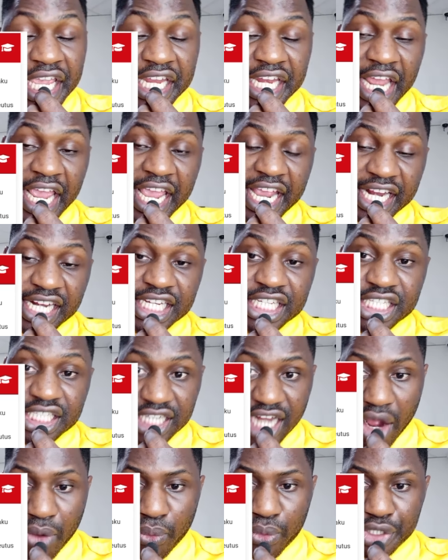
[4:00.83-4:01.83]
in English
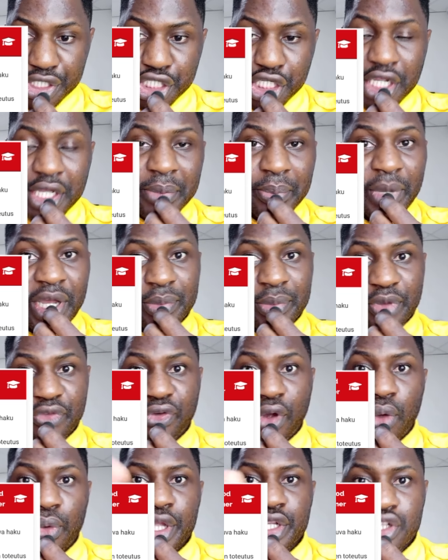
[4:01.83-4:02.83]
language. But
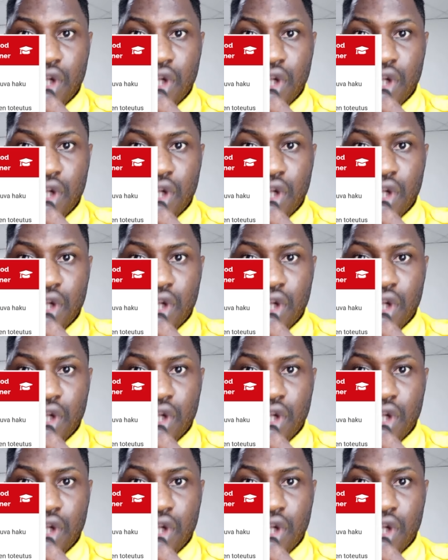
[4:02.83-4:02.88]
before we